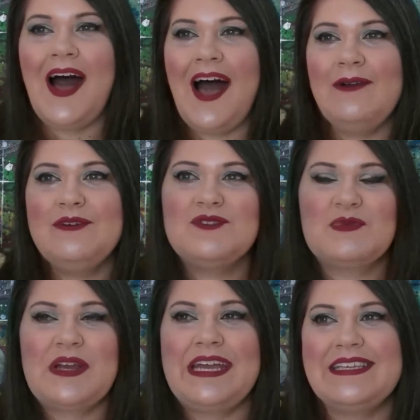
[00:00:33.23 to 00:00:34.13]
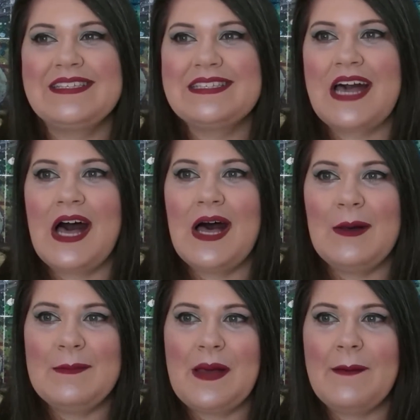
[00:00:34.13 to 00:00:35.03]
I was raised
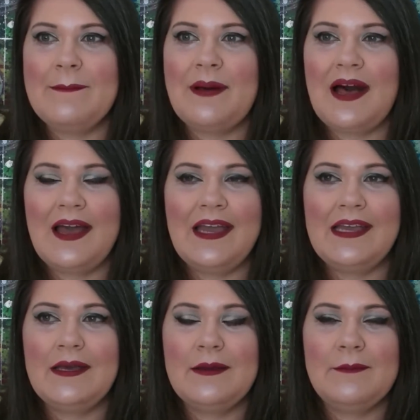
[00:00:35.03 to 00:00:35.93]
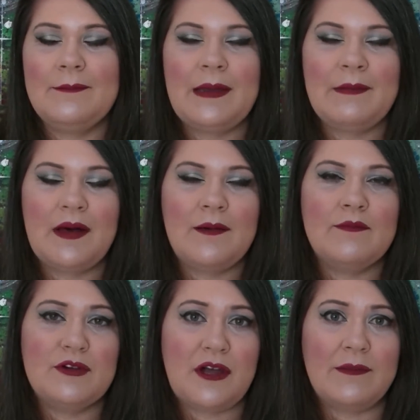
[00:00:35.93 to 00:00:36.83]
by my
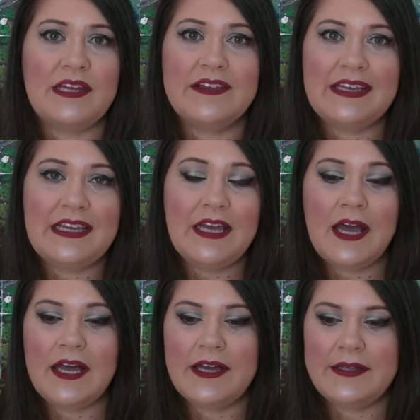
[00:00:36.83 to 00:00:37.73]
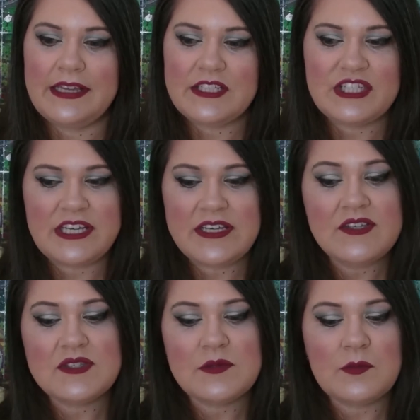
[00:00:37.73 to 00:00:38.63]
mom predominantly, and she
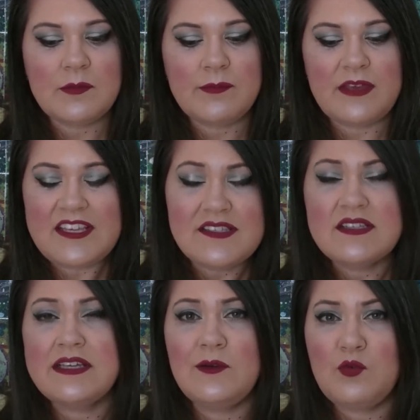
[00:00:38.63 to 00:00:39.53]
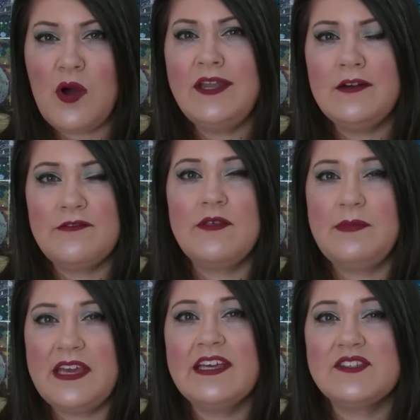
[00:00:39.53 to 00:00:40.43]
is easily one of the
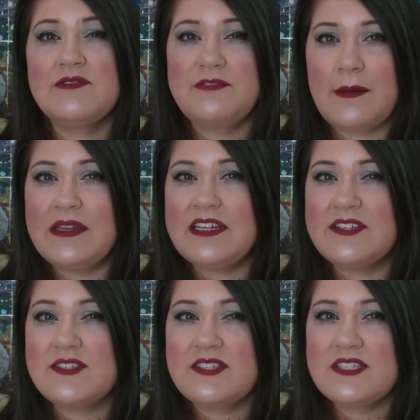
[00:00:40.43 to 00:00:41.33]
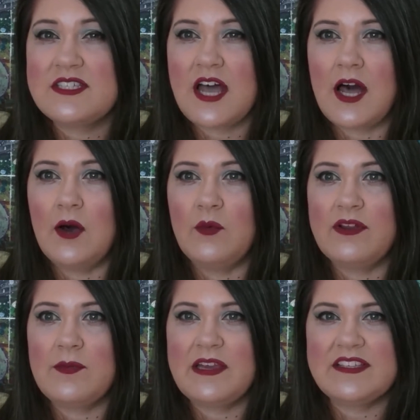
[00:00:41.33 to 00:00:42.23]
biggest feminists,
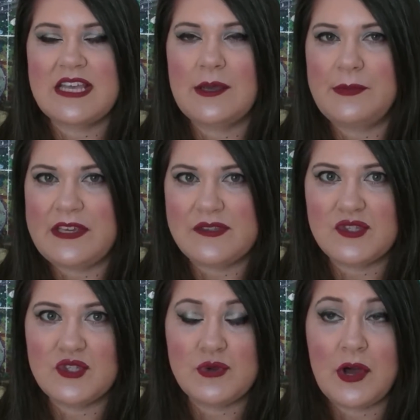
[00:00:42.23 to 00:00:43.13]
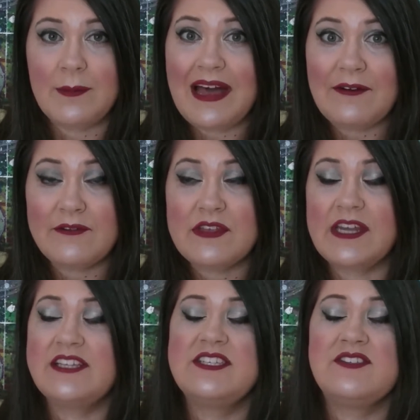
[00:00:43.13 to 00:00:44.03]
one of the biggest hippies to come out of the
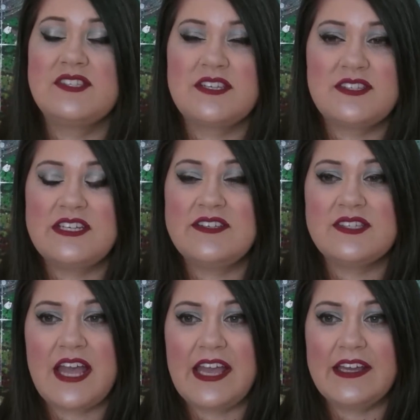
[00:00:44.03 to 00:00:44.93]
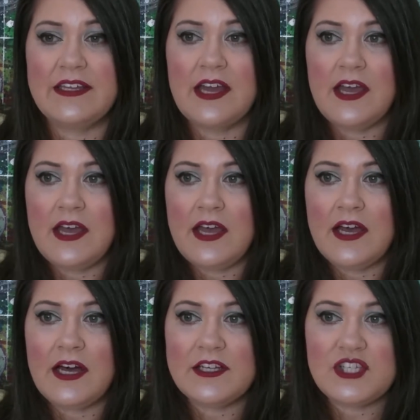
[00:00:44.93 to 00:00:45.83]
1960s, and
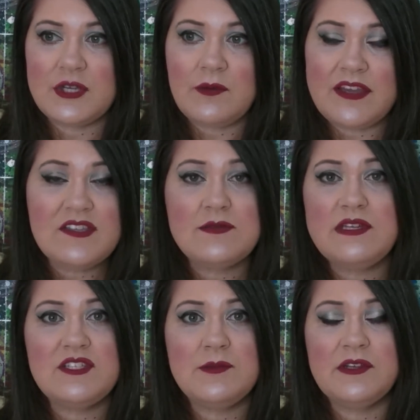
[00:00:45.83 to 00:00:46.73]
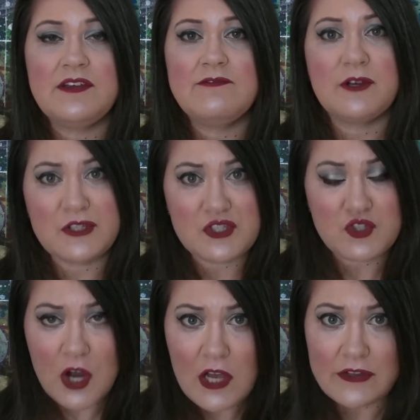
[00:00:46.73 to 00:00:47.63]
she raised me to believe very
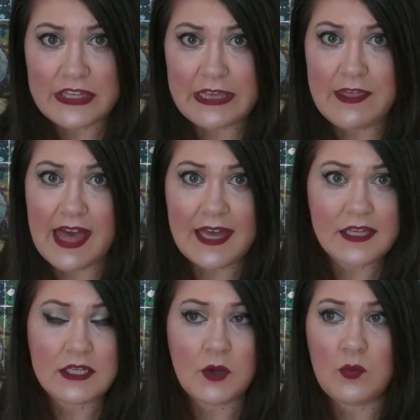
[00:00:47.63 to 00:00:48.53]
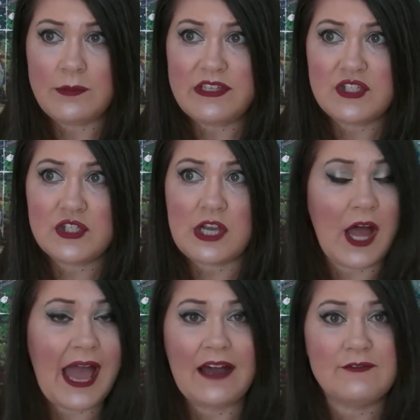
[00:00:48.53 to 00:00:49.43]
strongly that a woman should
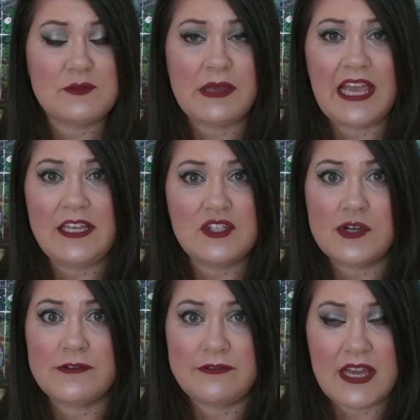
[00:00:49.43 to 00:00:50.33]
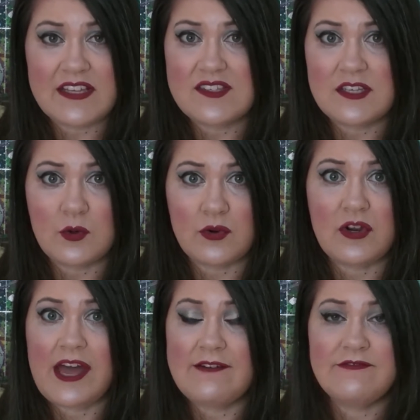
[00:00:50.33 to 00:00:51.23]
not have to paint her face in order
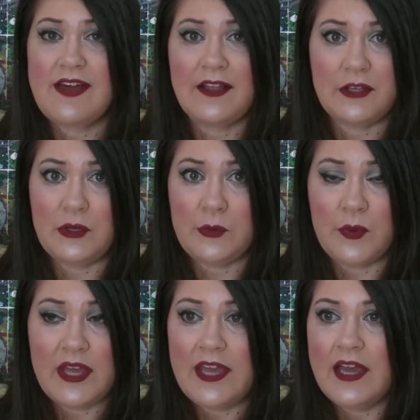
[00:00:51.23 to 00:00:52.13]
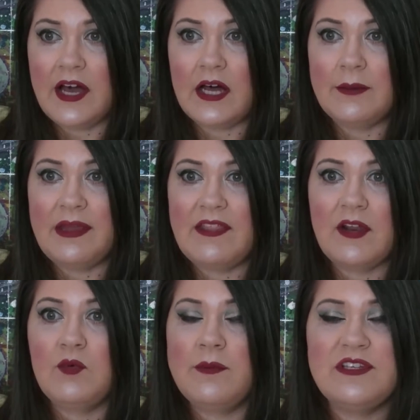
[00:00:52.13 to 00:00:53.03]
to have value, and
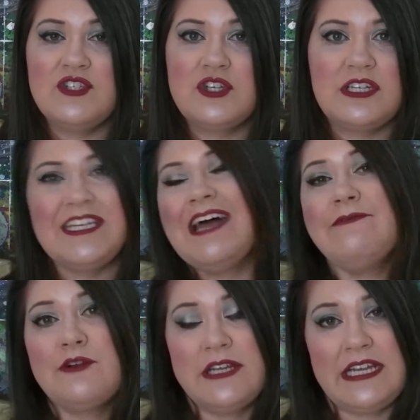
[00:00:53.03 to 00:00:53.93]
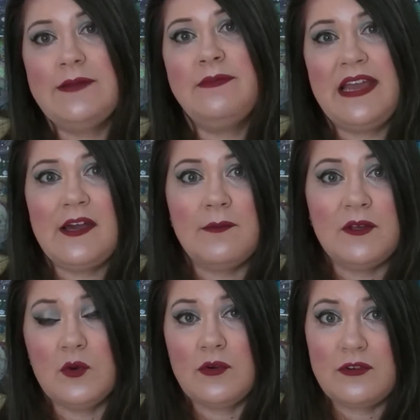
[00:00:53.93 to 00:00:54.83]
that a woman should never need makeup
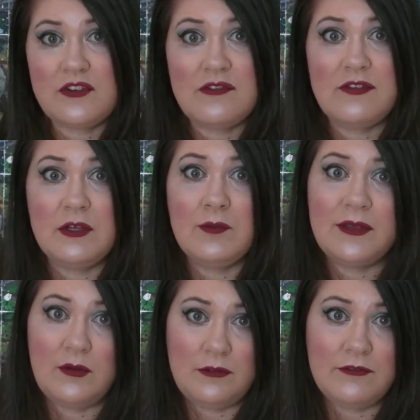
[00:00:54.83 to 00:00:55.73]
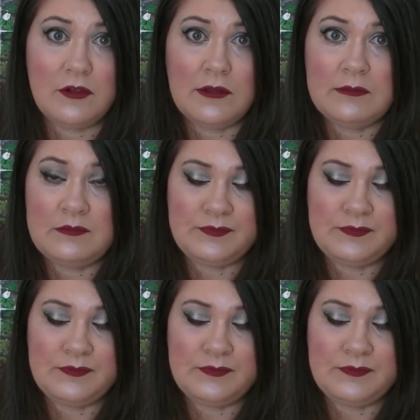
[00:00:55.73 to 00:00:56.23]
in order to feel beautiful.